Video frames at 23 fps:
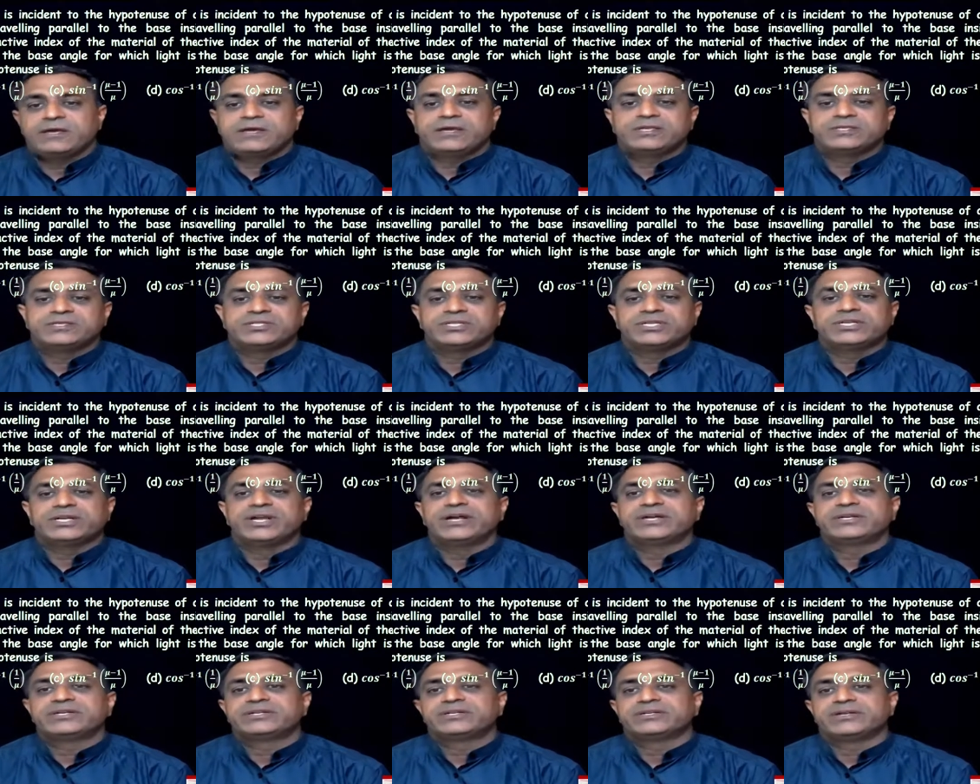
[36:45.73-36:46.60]

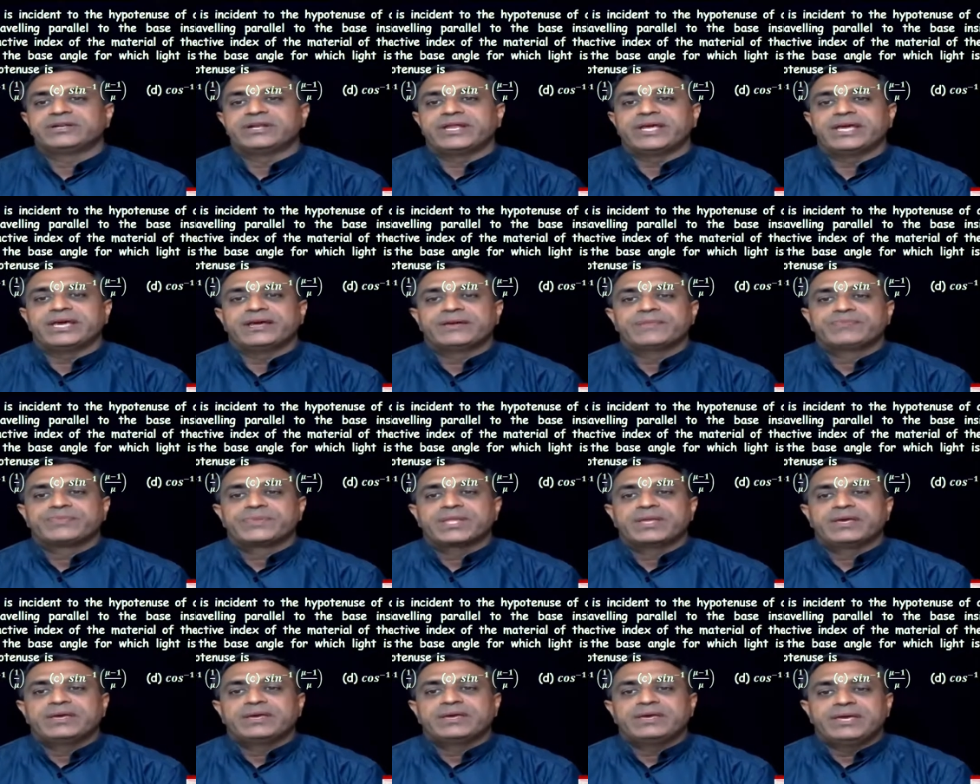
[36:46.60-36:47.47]
incident ray.
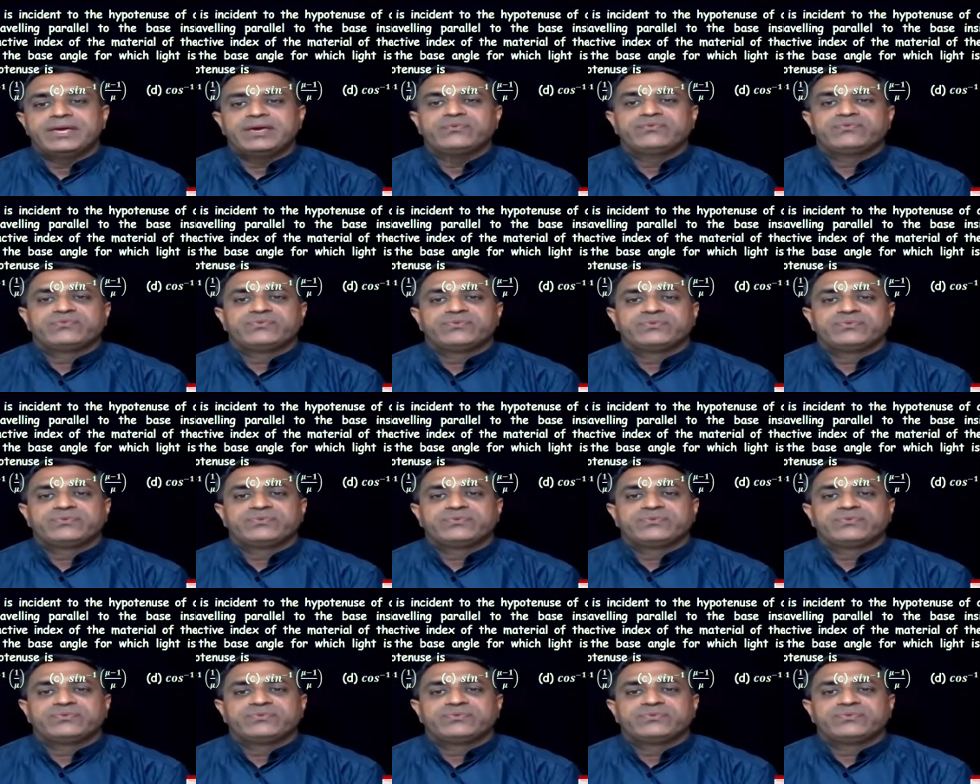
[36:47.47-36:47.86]
If